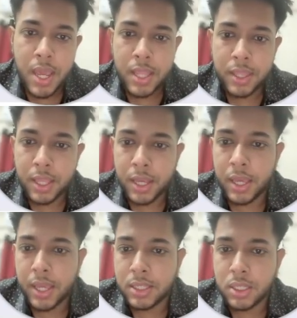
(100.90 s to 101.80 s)
The
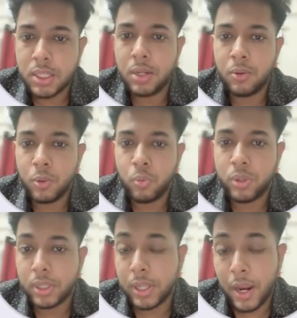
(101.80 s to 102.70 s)
assistant
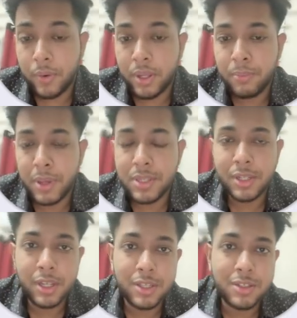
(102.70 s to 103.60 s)
Larry,
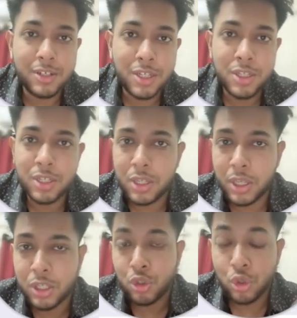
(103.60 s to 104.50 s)
basically he searches
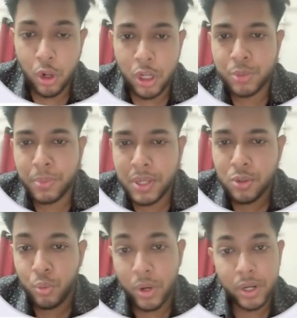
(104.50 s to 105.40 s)
his knowledge base
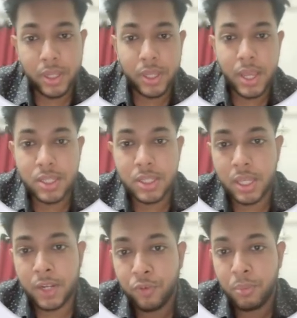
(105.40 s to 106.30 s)
where he has the
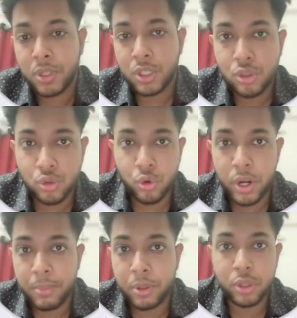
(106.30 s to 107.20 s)
information stored
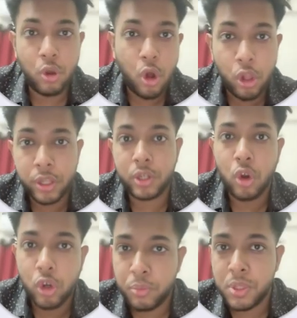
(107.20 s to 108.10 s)
about all the
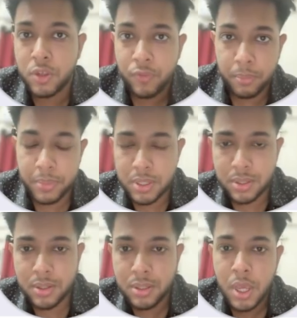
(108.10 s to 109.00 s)
documents of the
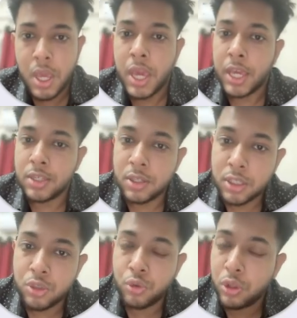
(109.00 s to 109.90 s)
business. He
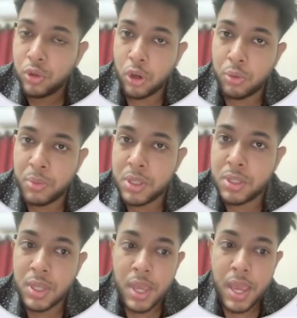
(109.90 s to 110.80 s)
searches through the documents
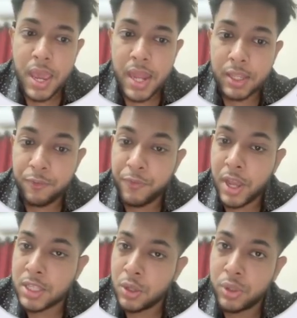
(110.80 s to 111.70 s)
and he
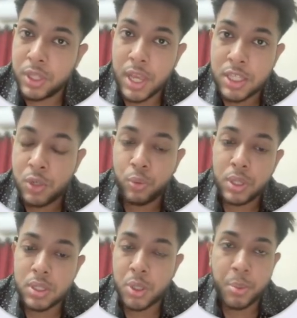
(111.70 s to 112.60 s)
finds out the answer within
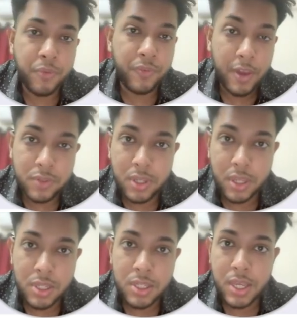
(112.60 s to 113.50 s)
0.5
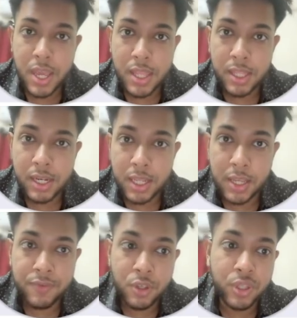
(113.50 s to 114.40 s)
seconds, and then he
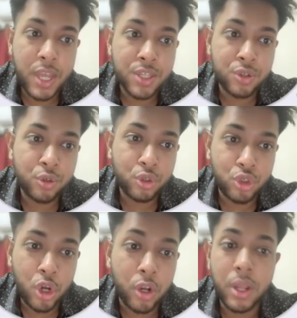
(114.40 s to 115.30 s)
gives out the answer to
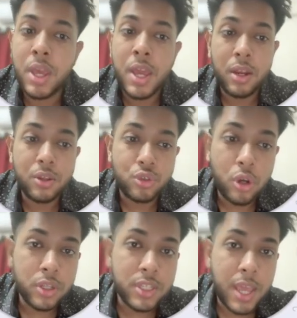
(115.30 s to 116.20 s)
John. Now John
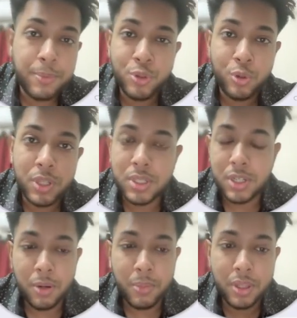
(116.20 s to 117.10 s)
is absolutely
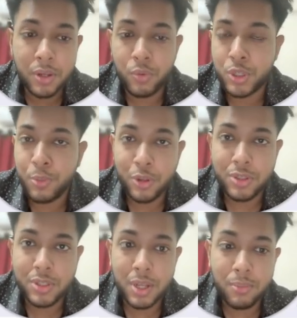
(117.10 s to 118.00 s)
stunned by the response
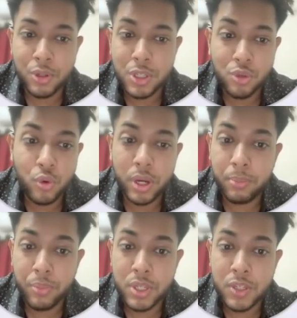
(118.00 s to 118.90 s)
time because it's quite
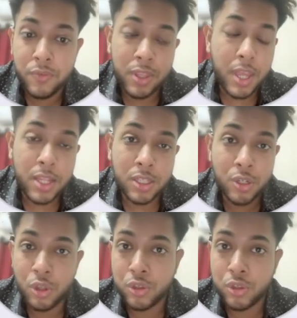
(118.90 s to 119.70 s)
impressive and the answer is also